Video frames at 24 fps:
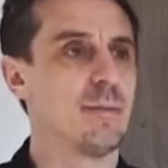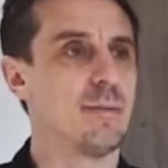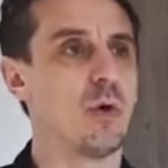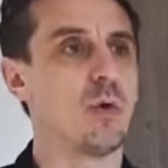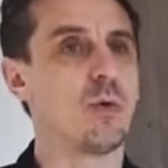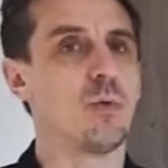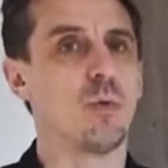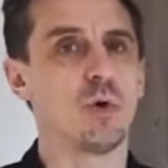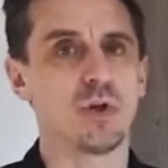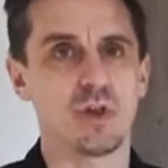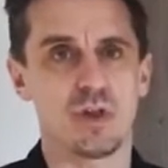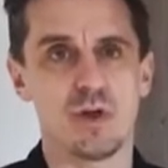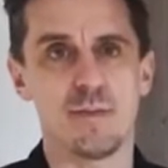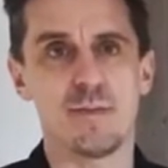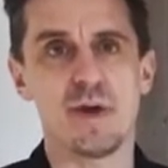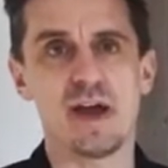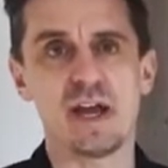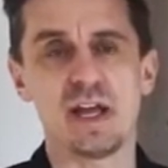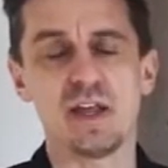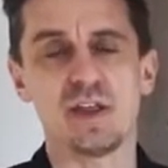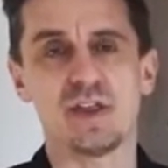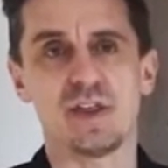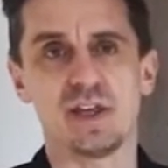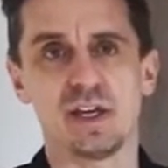But one of the
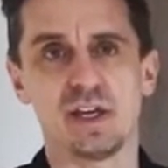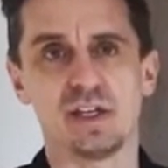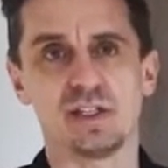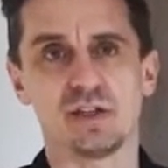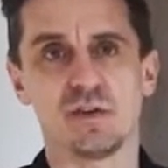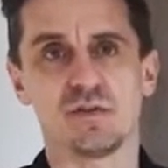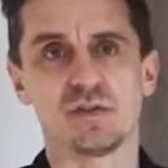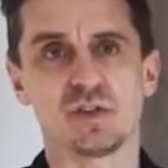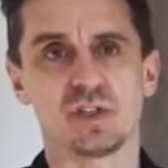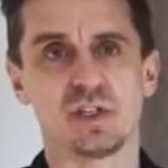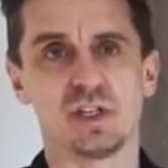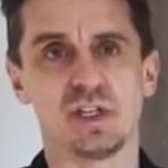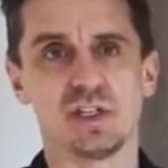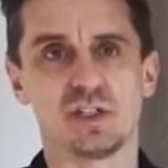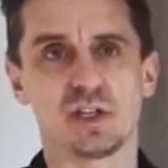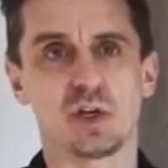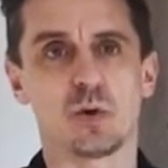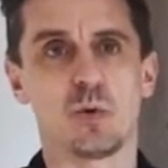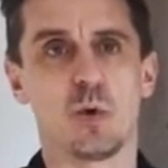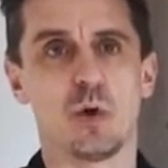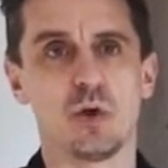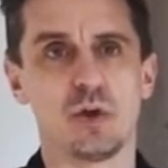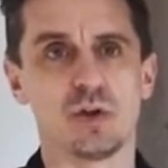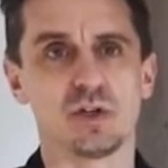main things obviously is the
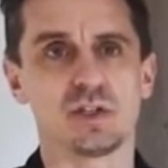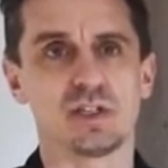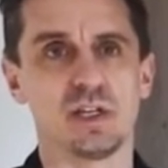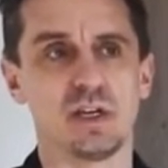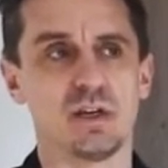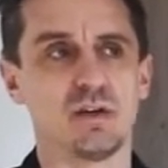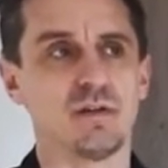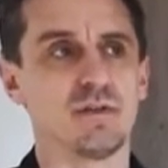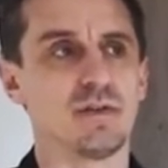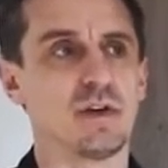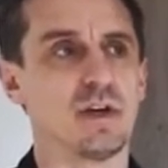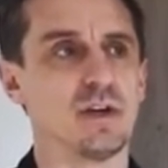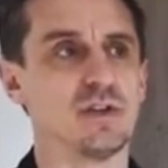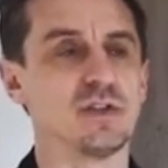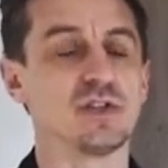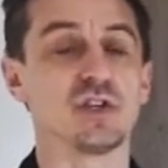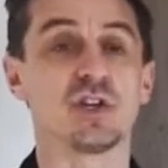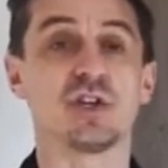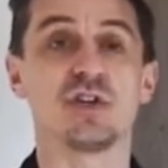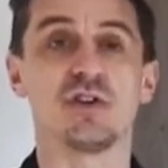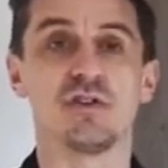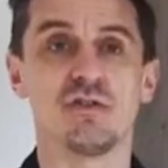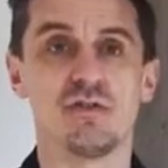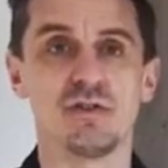quality of, and
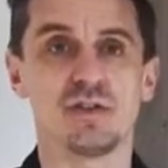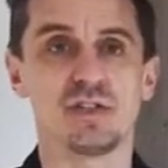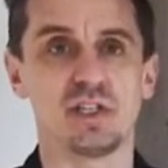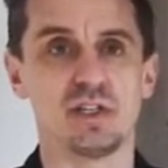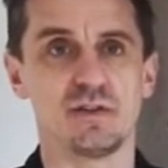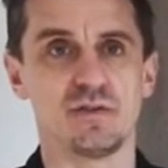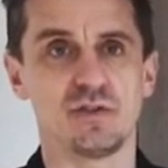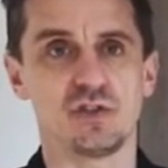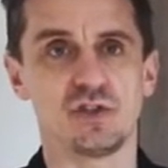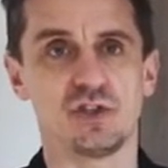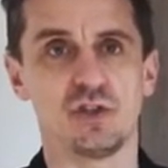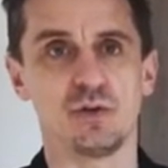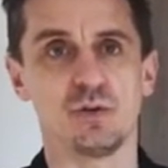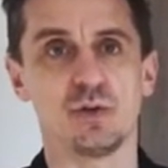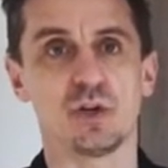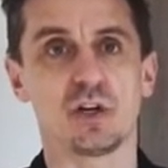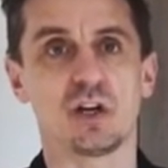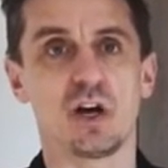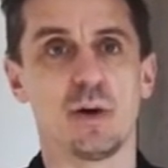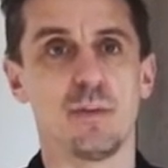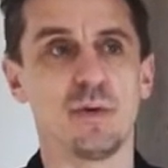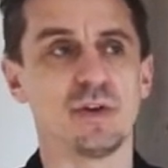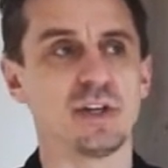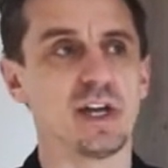security of student
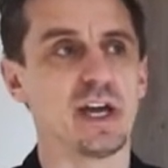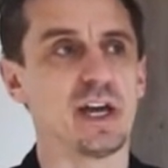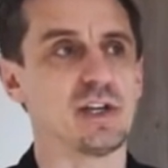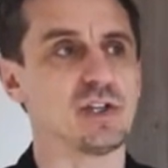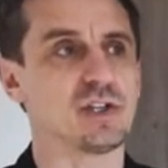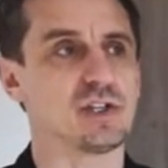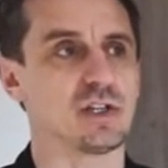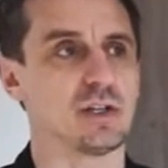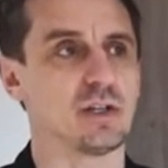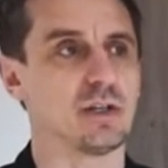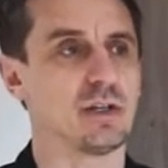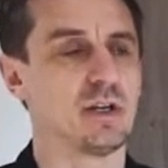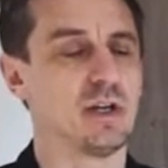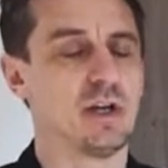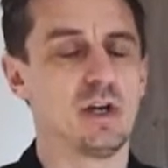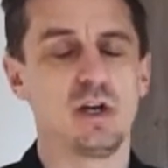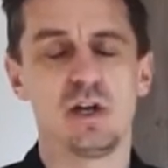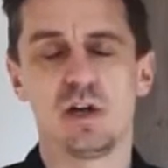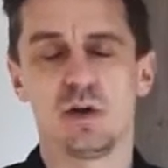accommodation.